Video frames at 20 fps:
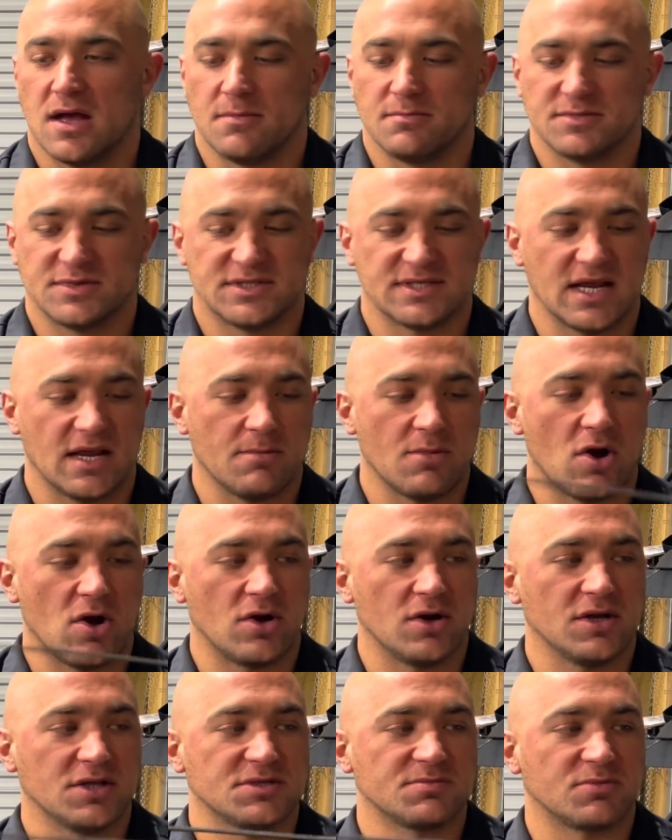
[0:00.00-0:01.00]
Same
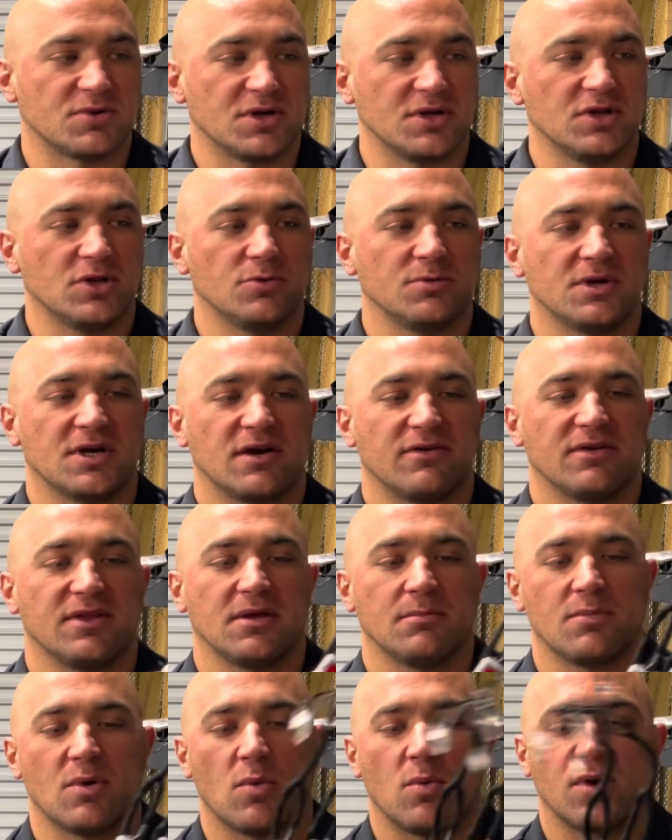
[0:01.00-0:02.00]
harness, pre-loomed and
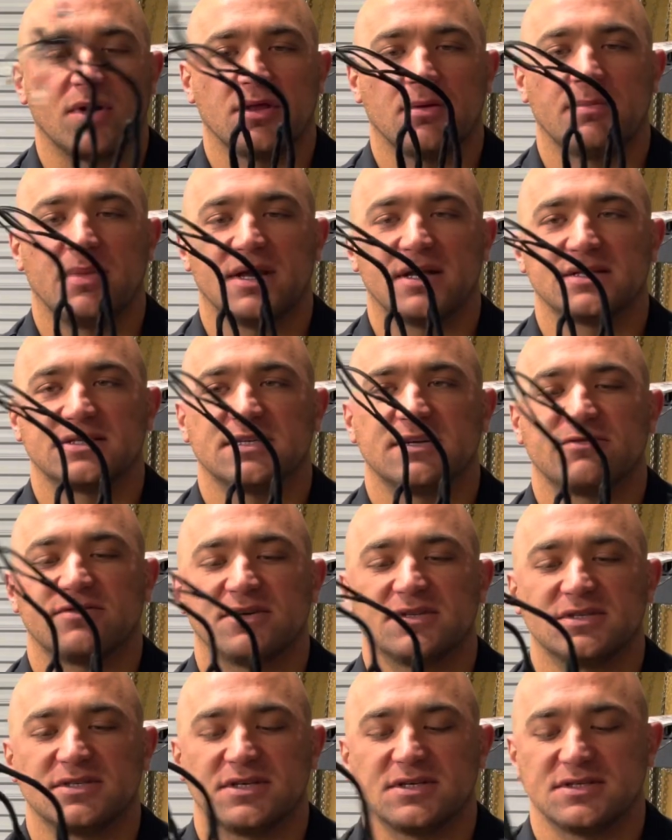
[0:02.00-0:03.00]
everything, but where the biggest
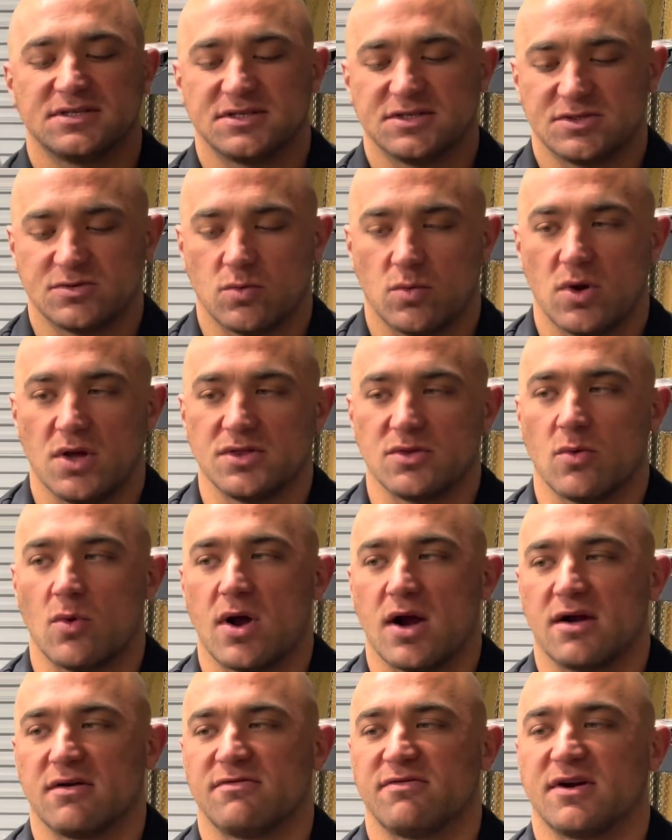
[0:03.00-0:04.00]
difference is 1, the
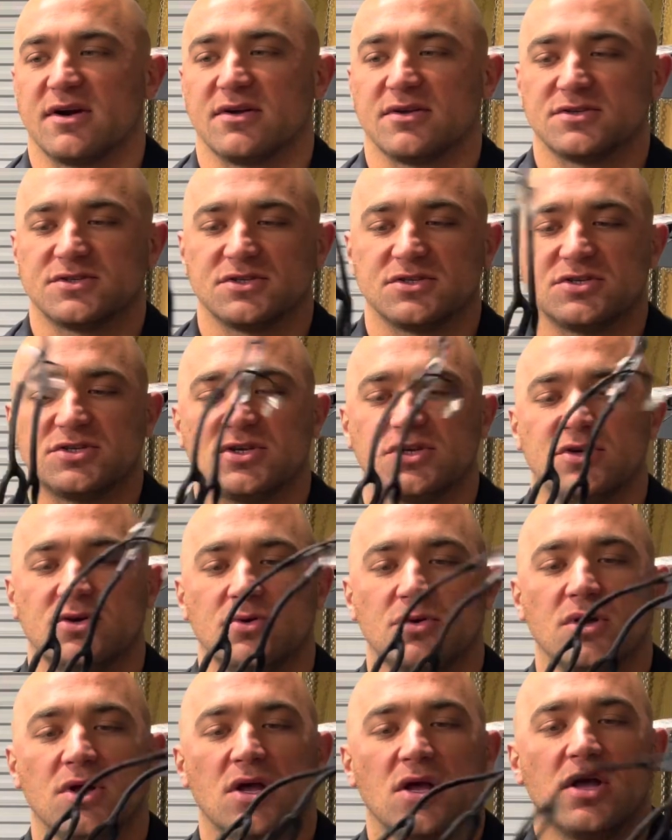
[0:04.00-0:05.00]
wire ferrules, and
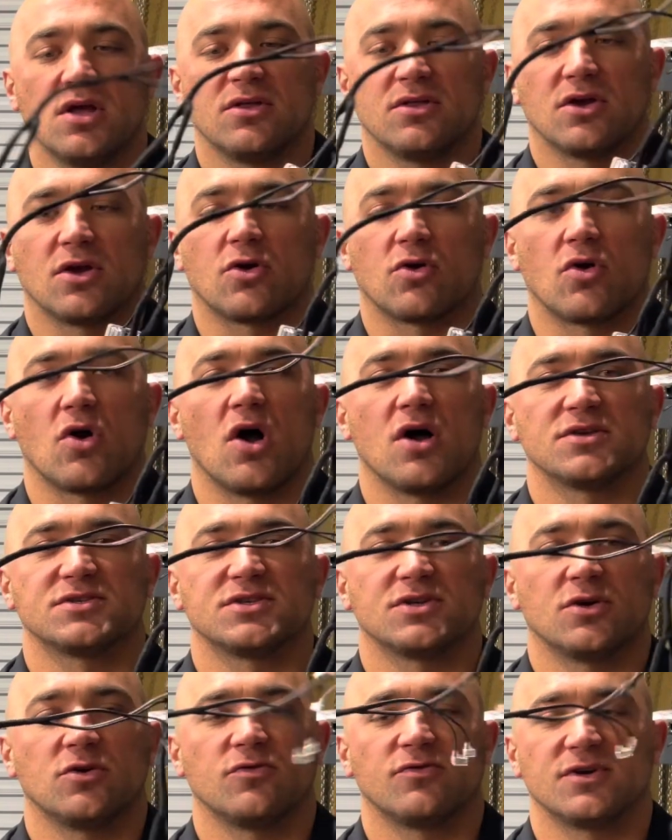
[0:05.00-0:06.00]
2, the
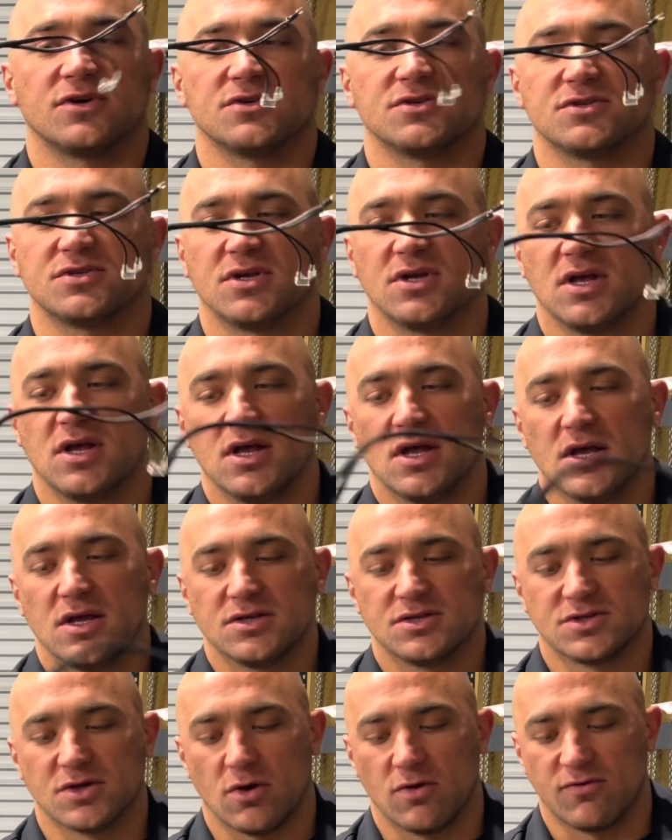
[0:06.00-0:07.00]
crossovers.
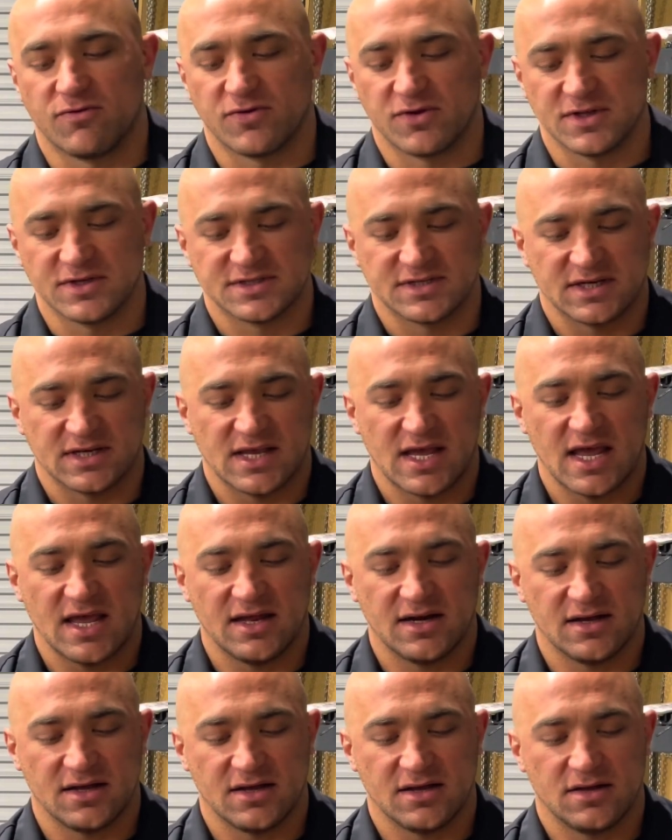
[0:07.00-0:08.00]
So for the
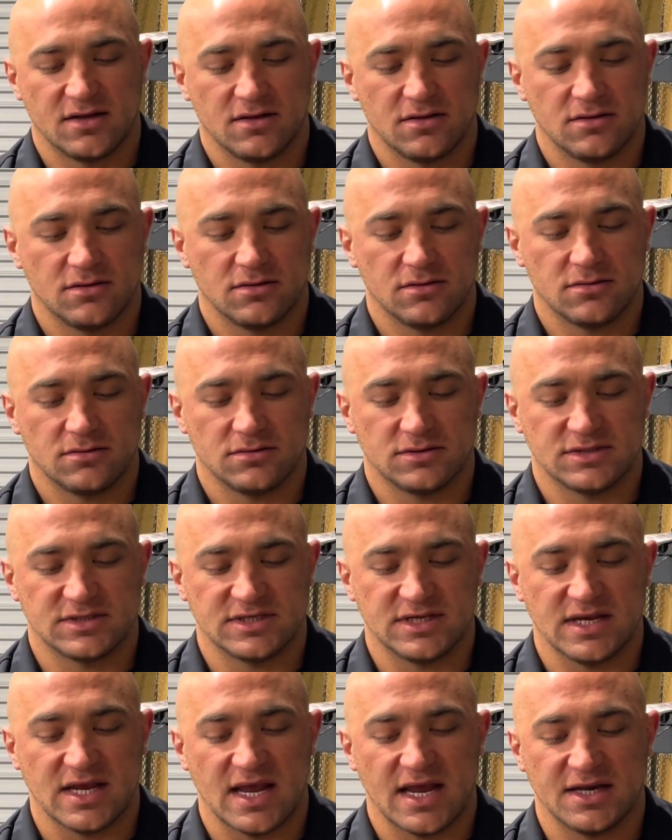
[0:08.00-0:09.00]
Cicada
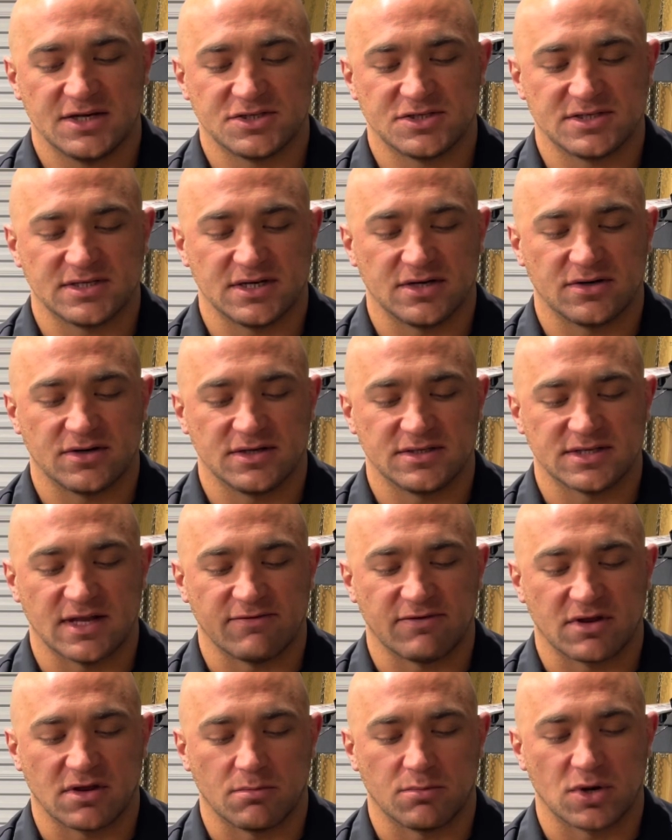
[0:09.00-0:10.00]
CH series, they
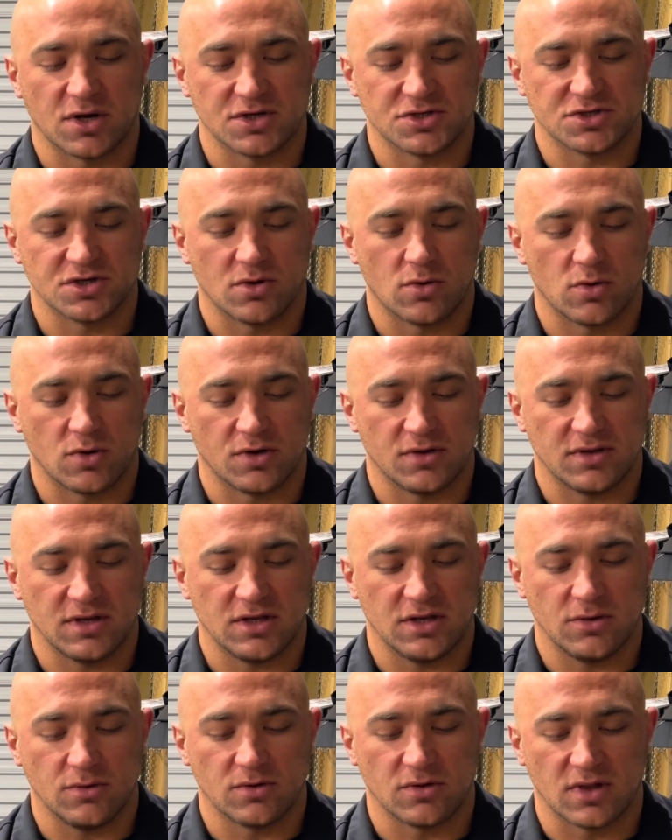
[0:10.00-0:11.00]
have a compression horn and they
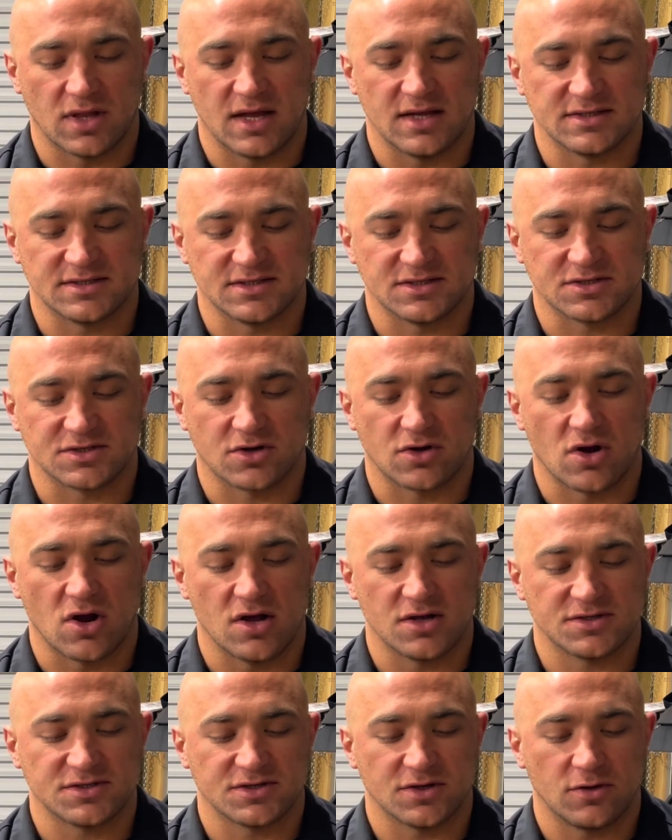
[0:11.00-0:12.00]
utilize this
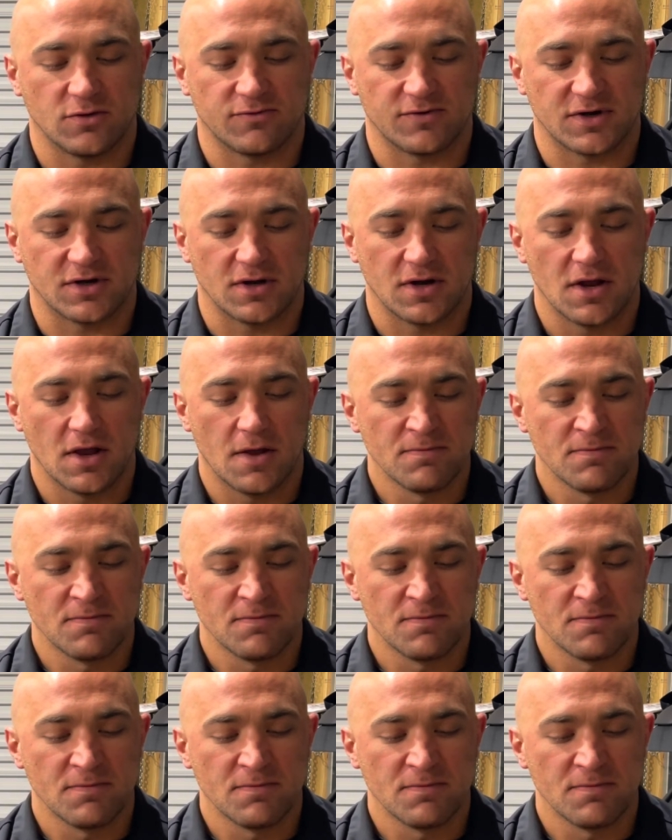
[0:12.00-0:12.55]
crossover.